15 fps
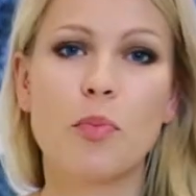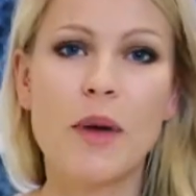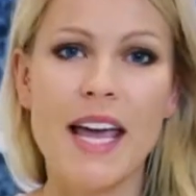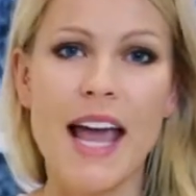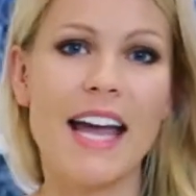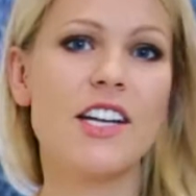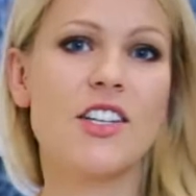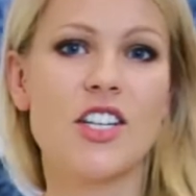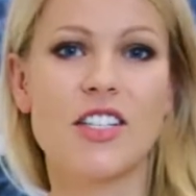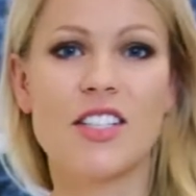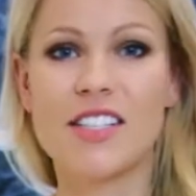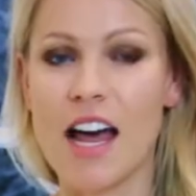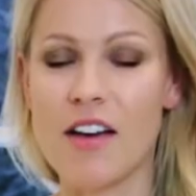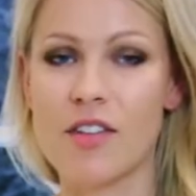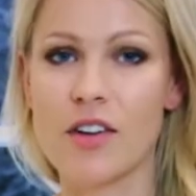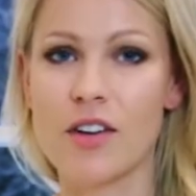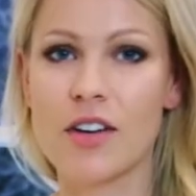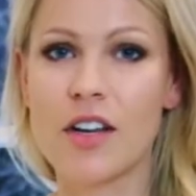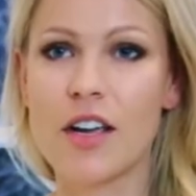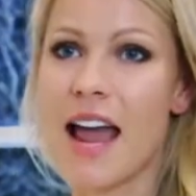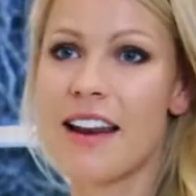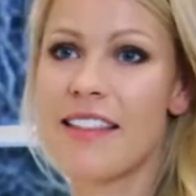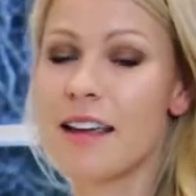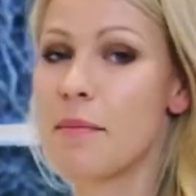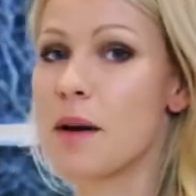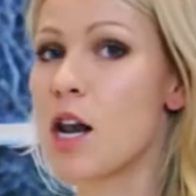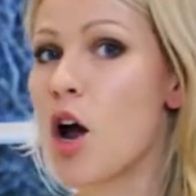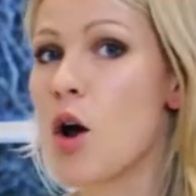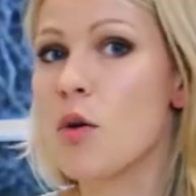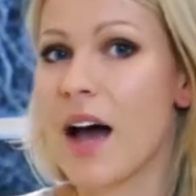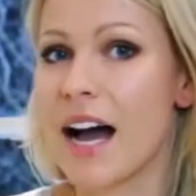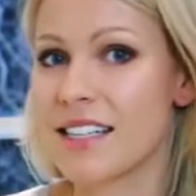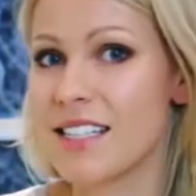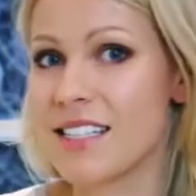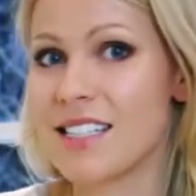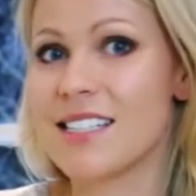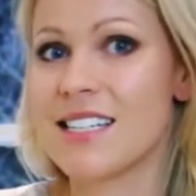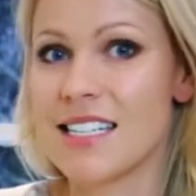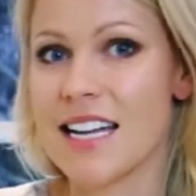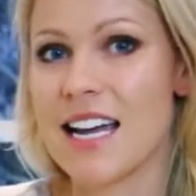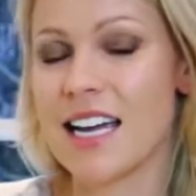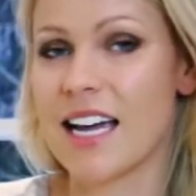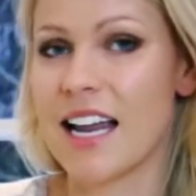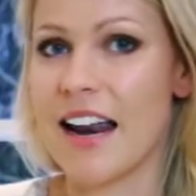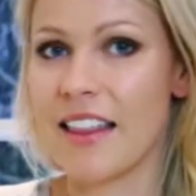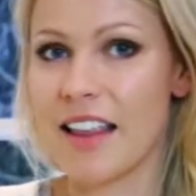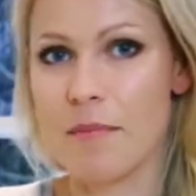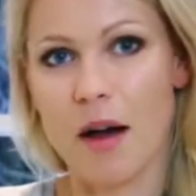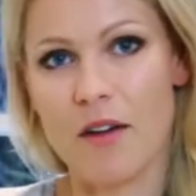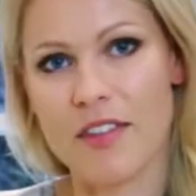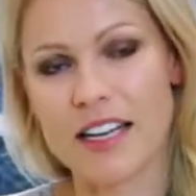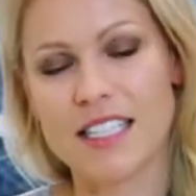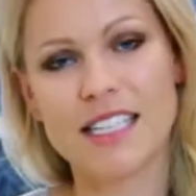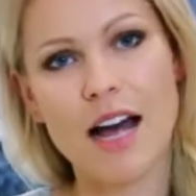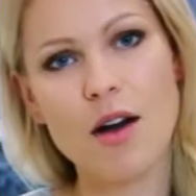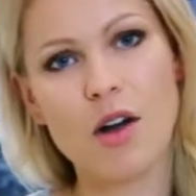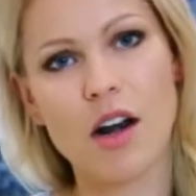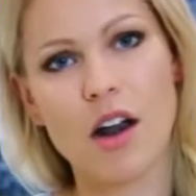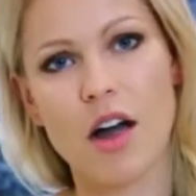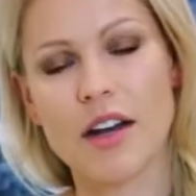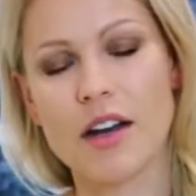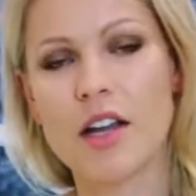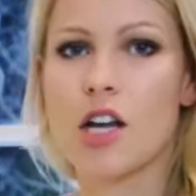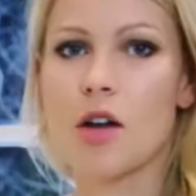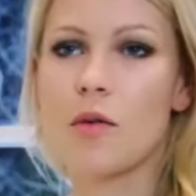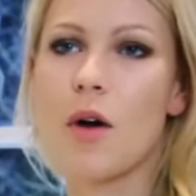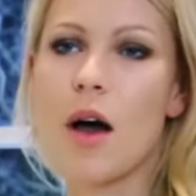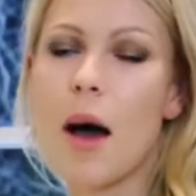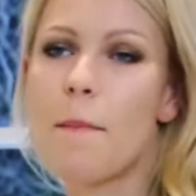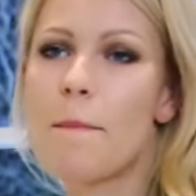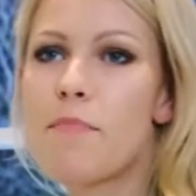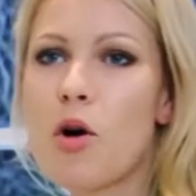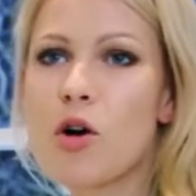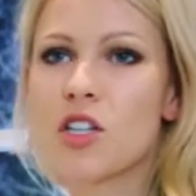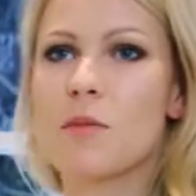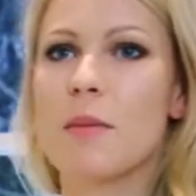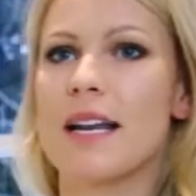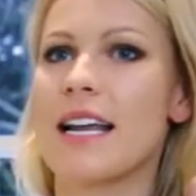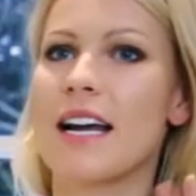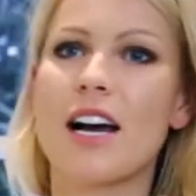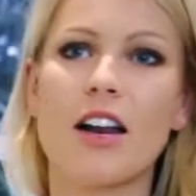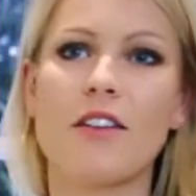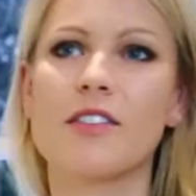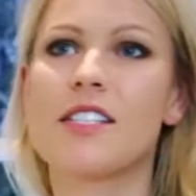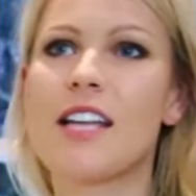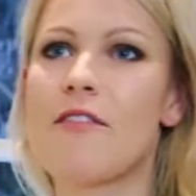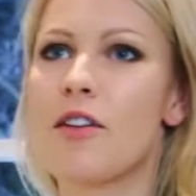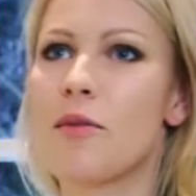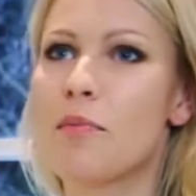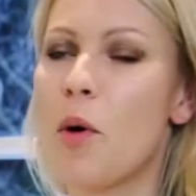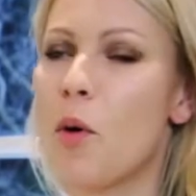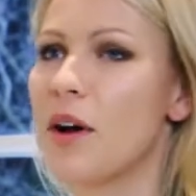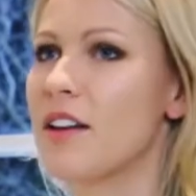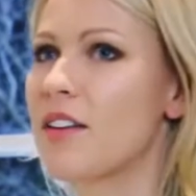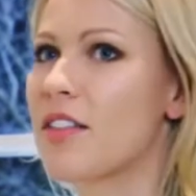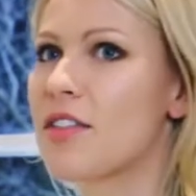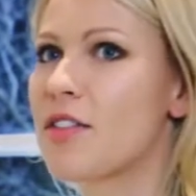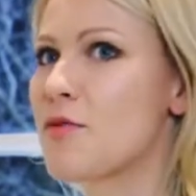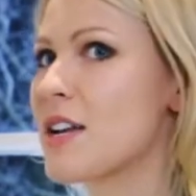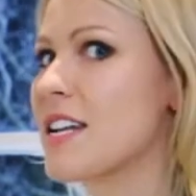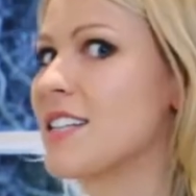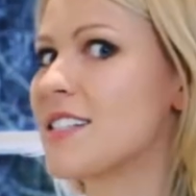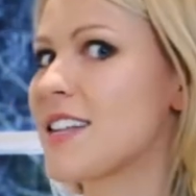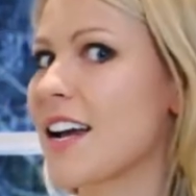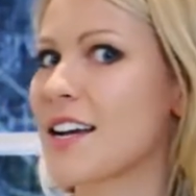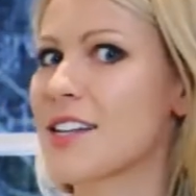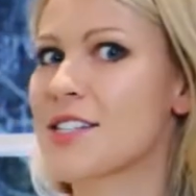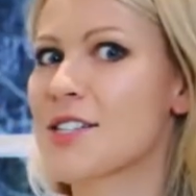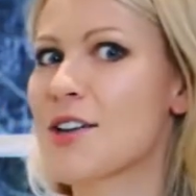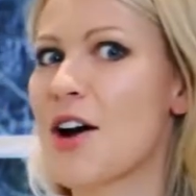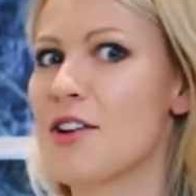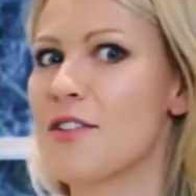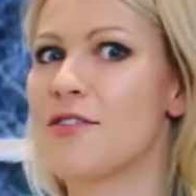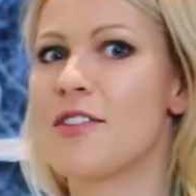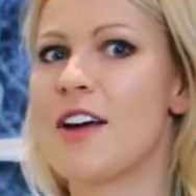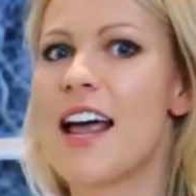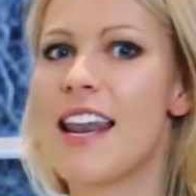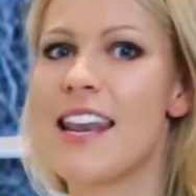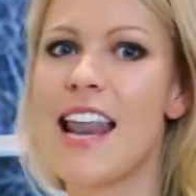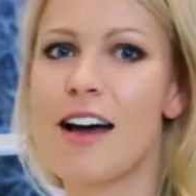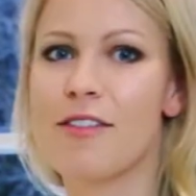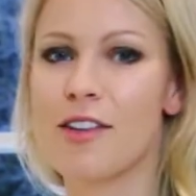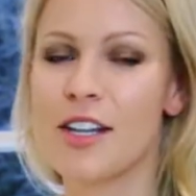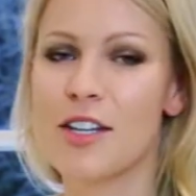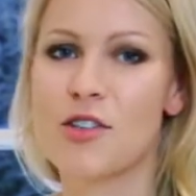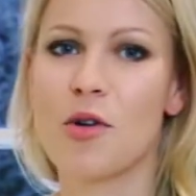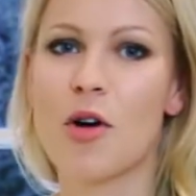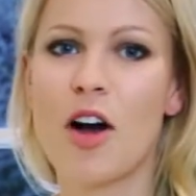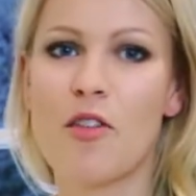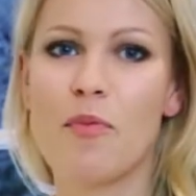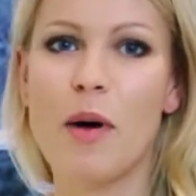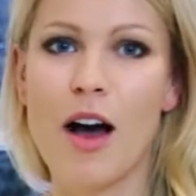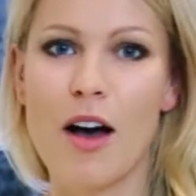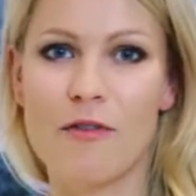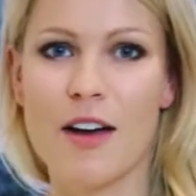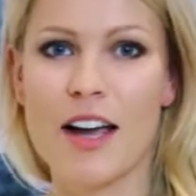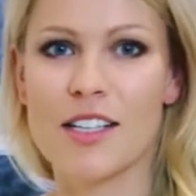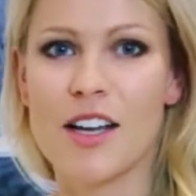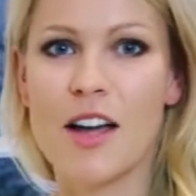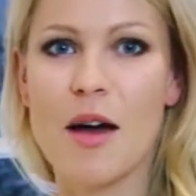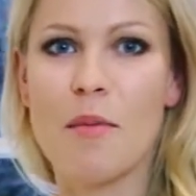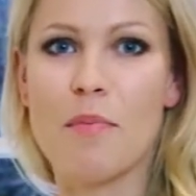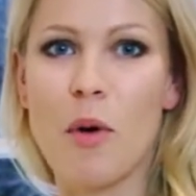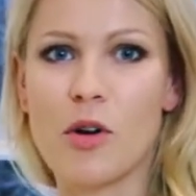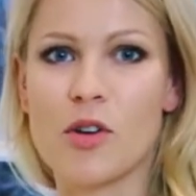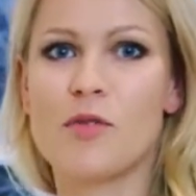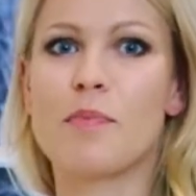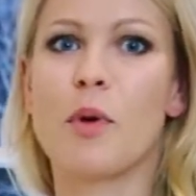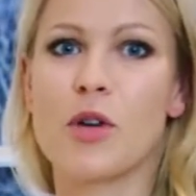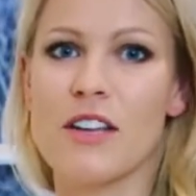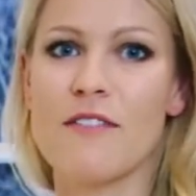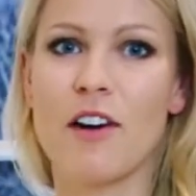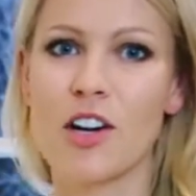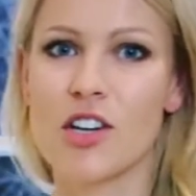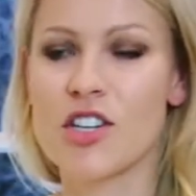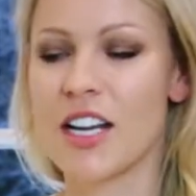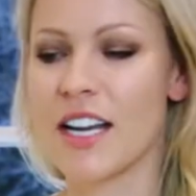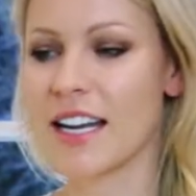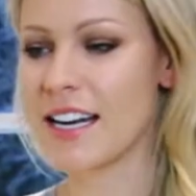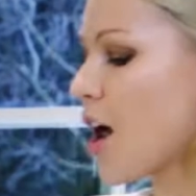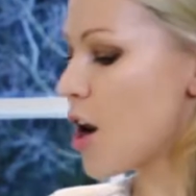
pH is 7, anything below that is acidic, and anything above that is alkaline. So approximately a kind of 7.36 kind of level is your kind of perfect body functioning.